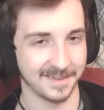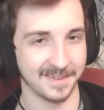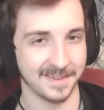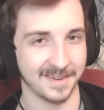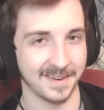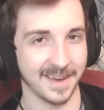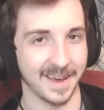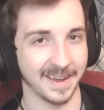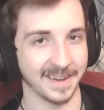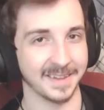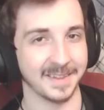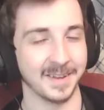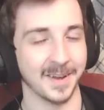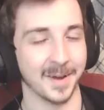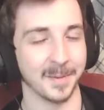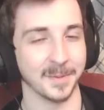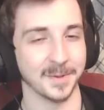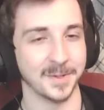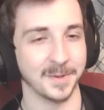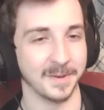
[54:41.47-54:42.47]
I get the
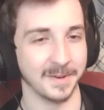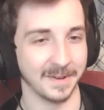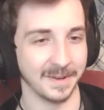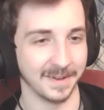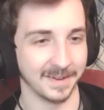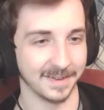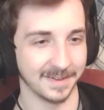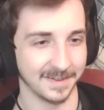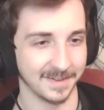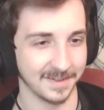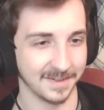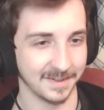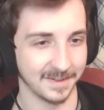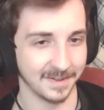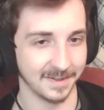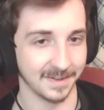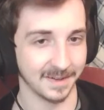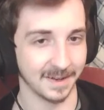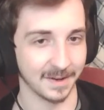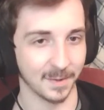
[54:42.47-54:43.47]
opportunity
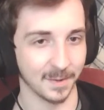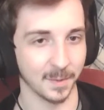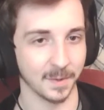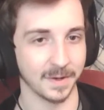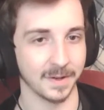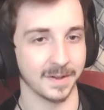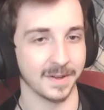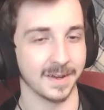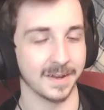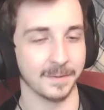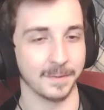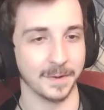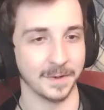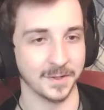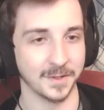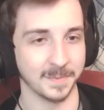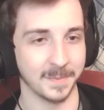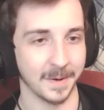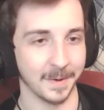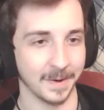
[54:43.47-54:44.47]
to get Cordelia and
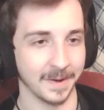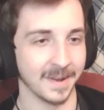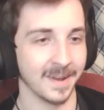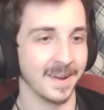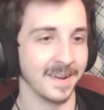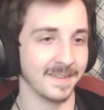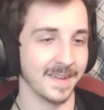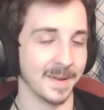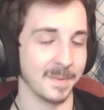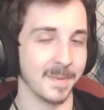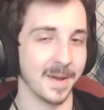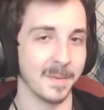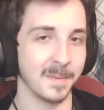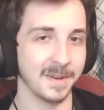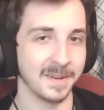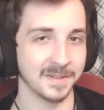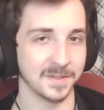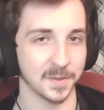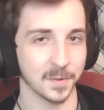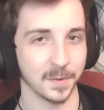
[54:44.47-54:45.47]
Finch married. They may be
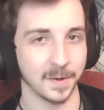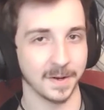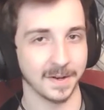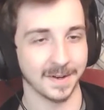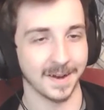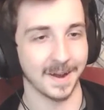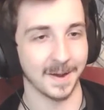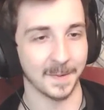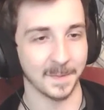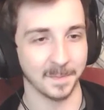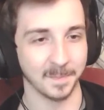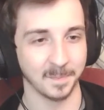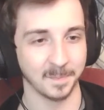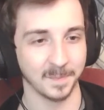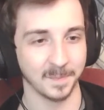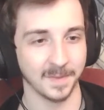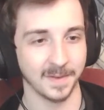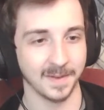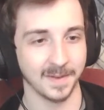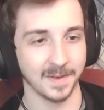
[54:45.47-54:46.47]
disagreeing now,
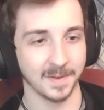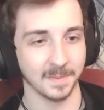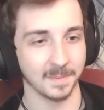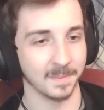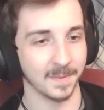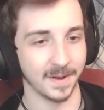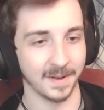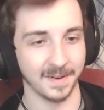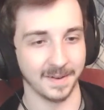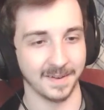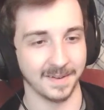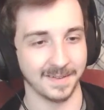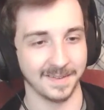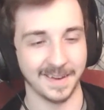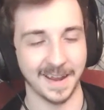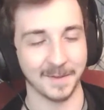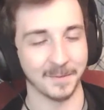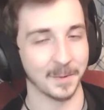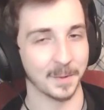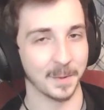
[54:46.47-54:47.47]
but
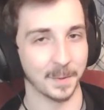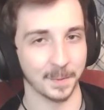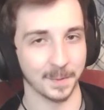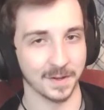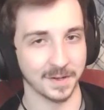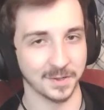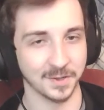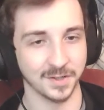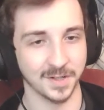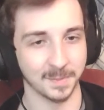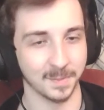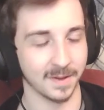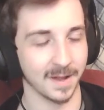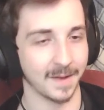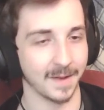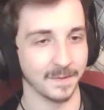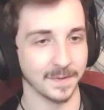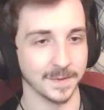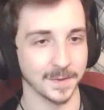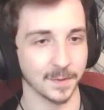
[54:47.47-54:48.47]
every good relationship will
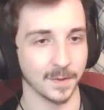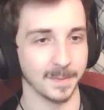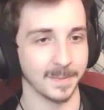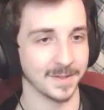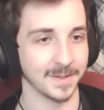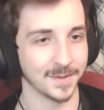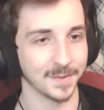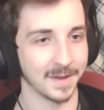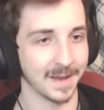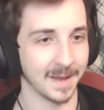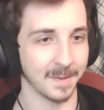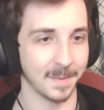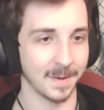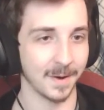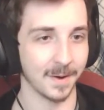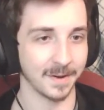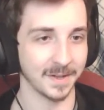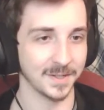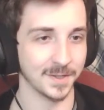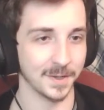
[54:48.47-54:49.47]
have disagreements. You can't be
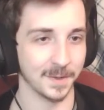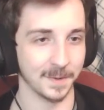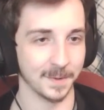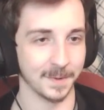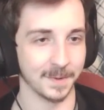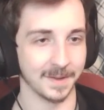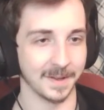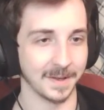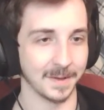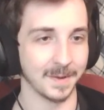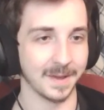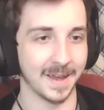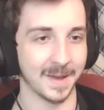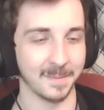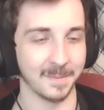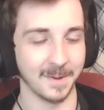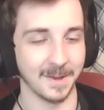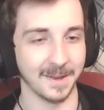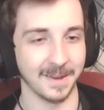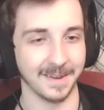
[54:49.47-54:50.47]
on each other, like, you
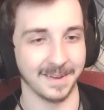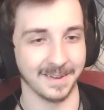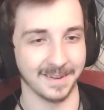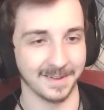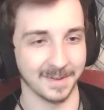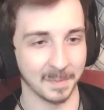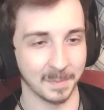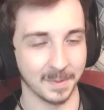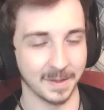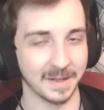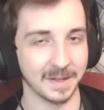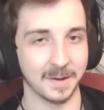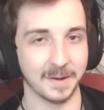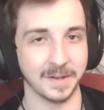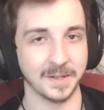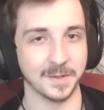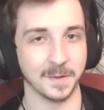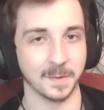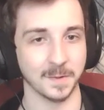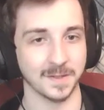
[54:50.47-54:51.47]
can't be completely on
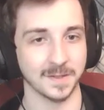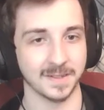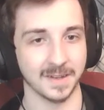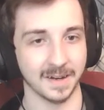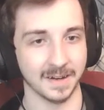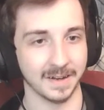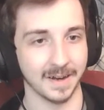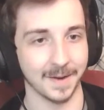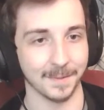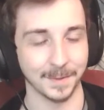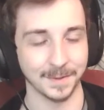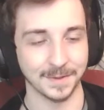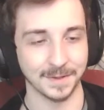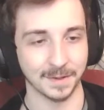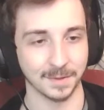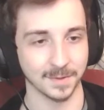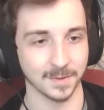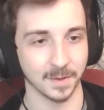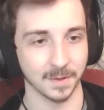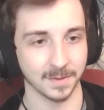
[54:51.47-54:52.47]
each other's side in every
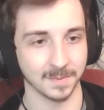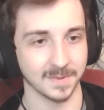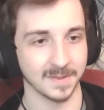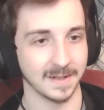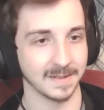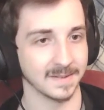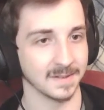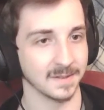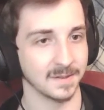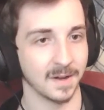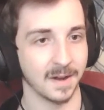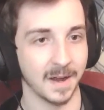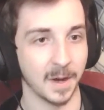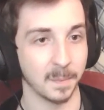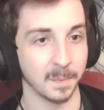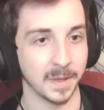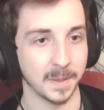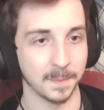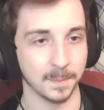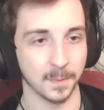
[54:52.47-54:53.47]
single circumstance. It's not how
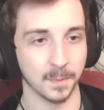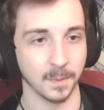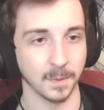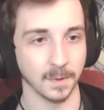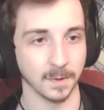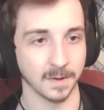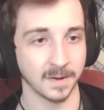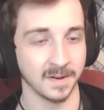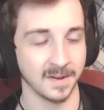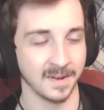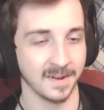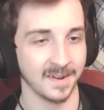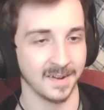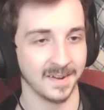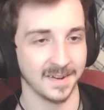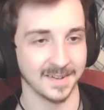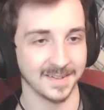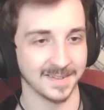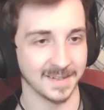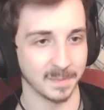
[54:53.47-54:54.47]
people work,
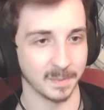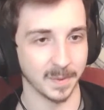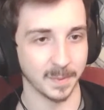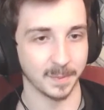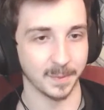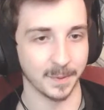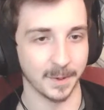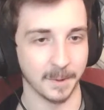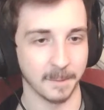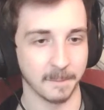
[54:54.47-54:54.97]
simply put.